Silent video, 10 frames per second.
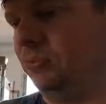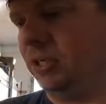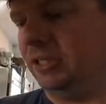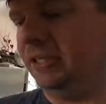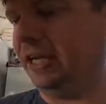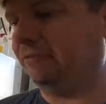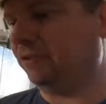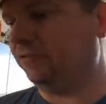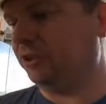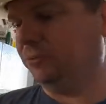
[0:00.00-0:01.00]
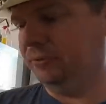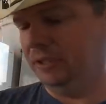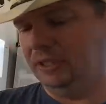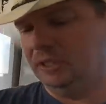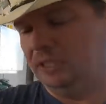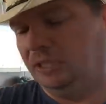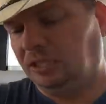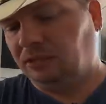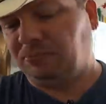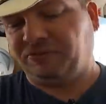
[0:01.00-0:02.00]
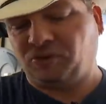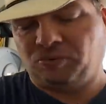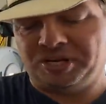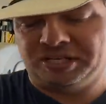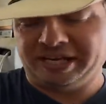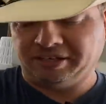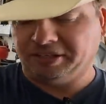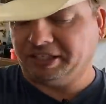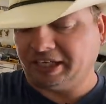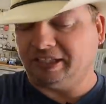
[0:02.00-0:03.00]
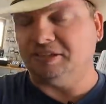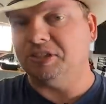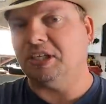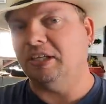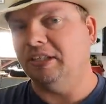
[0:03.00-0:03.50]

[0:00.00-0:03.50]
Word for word: going to work on that for a few before we get down to the cows.